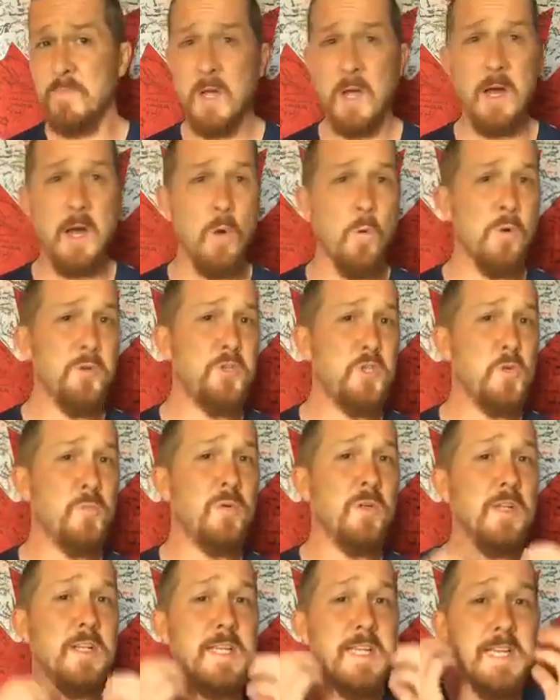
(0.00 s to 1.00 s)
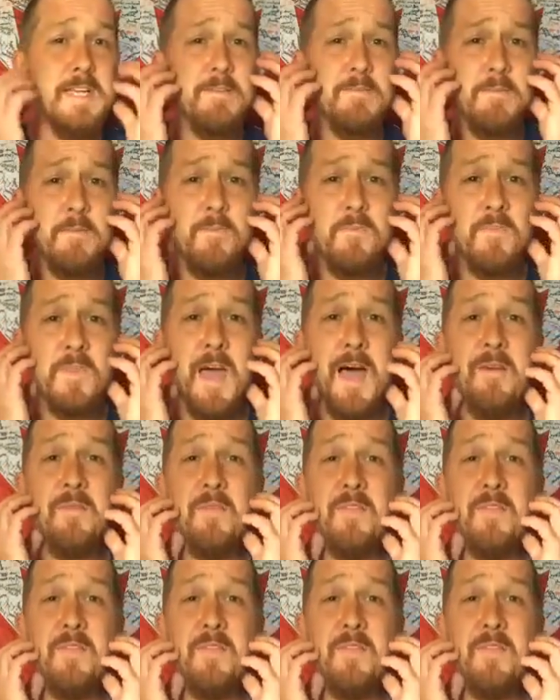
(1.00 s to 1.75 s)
Would you believe that